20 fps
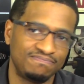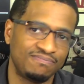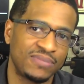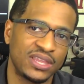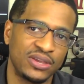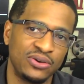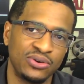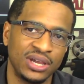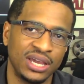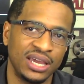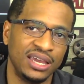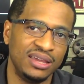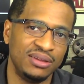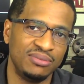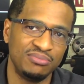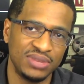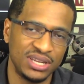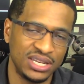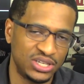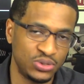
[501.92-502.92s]
Okay,
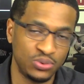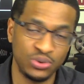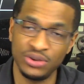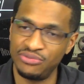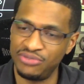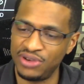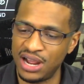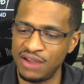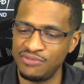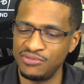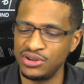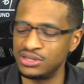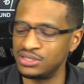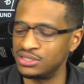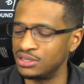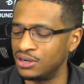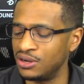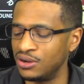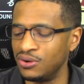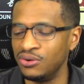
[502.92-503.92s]
twenty-five years
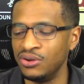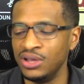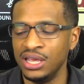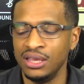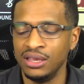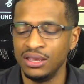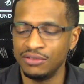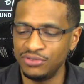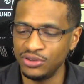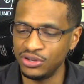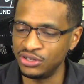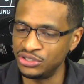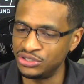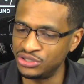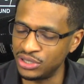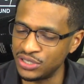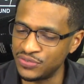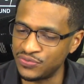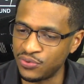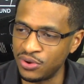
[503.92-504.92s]
ago. If you
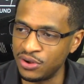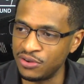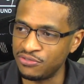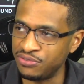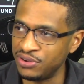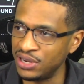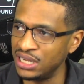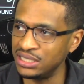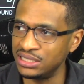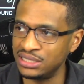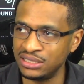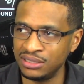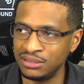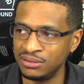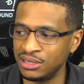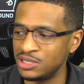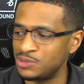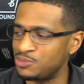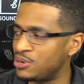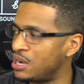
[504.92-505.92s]
adjust for inflation,
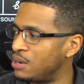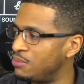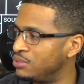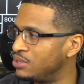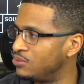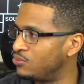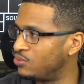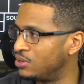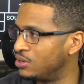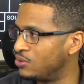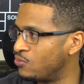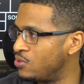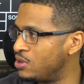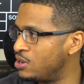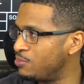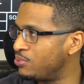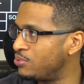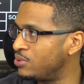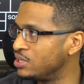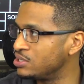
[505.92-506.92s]
that's probably what,
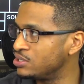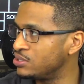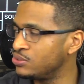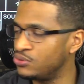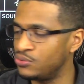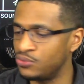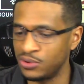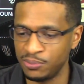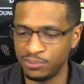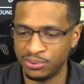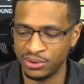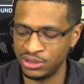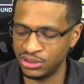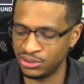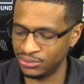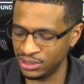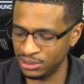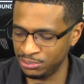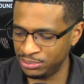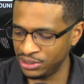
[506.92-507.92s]
one point two, one point
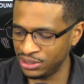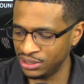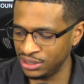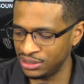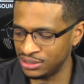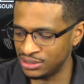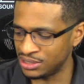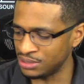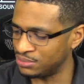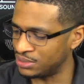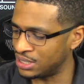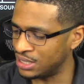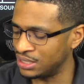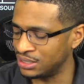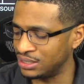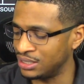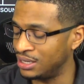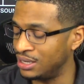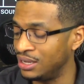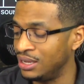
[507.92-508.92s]
three billion, something like
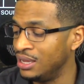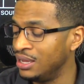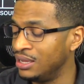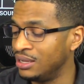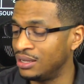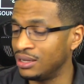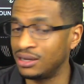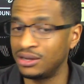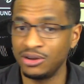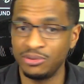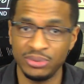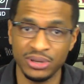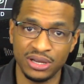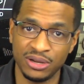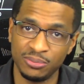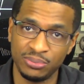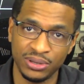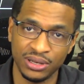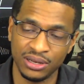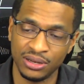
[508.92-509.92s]
that. That could be
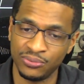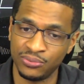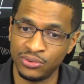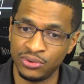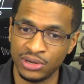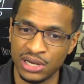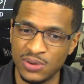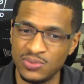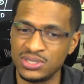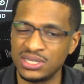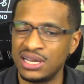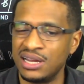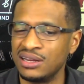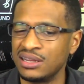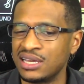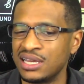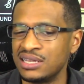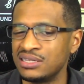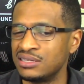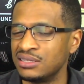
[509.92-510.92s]
completely wrong. I was kind of
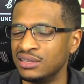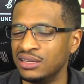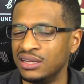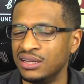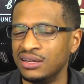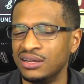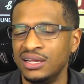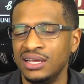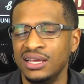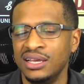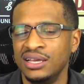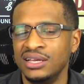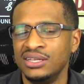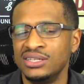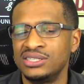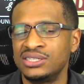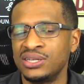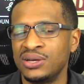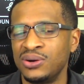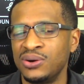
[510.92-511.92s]
guessing there.
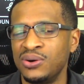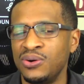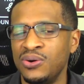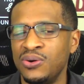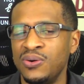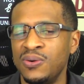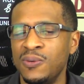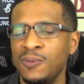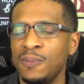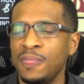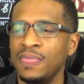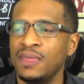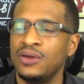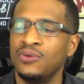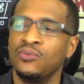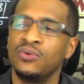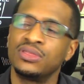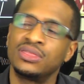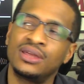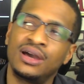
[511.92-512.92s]
So
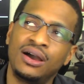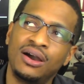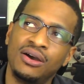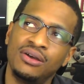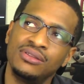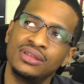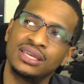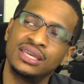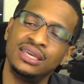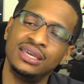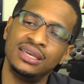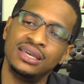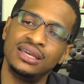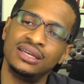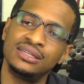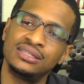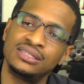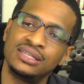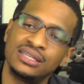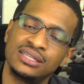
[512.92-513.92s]
with all the
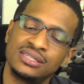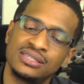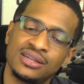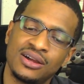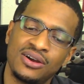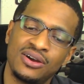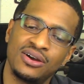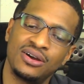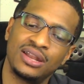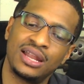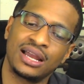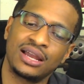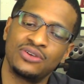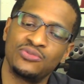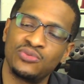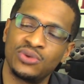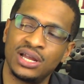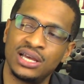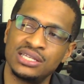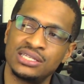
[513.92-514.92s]
kids that saw, like
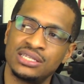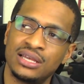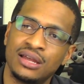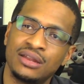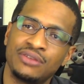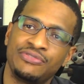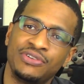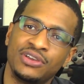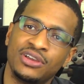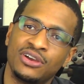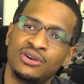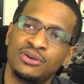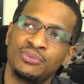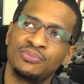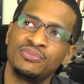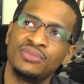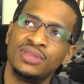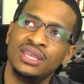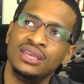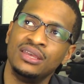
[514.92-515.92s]
when I saw the
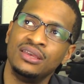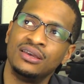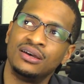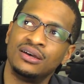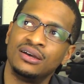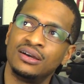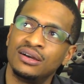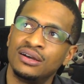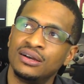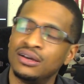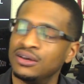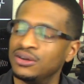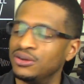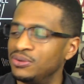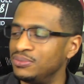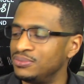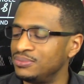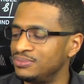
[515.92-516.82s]
film, uh,